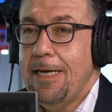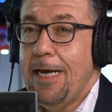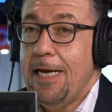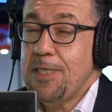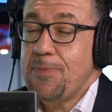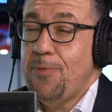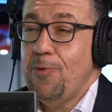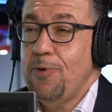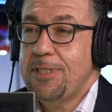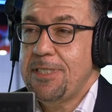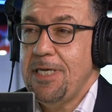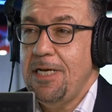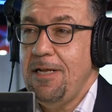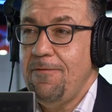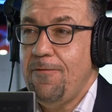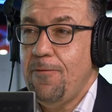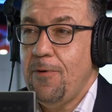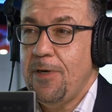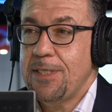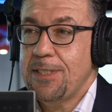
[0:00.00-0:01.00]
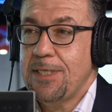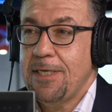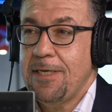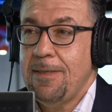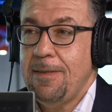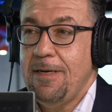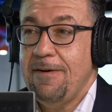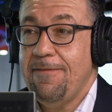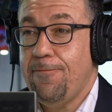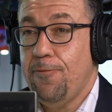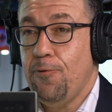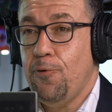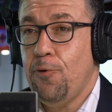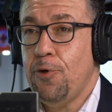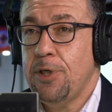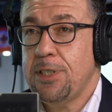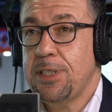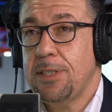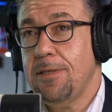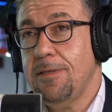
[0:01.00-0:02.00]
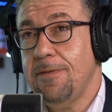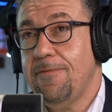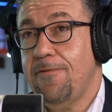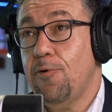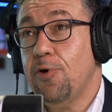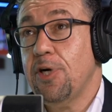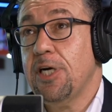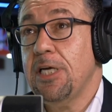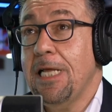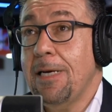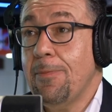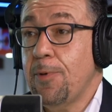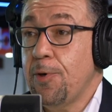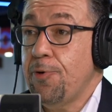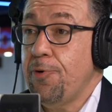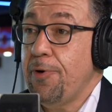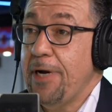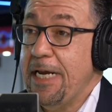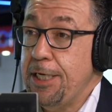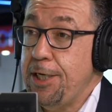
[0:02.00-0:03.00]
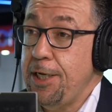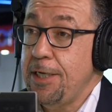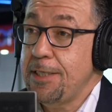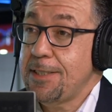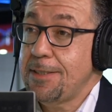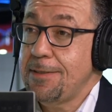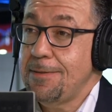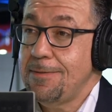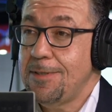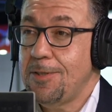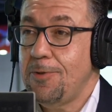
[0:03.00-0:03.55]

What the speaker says: expo itself was a four-kilometer radius.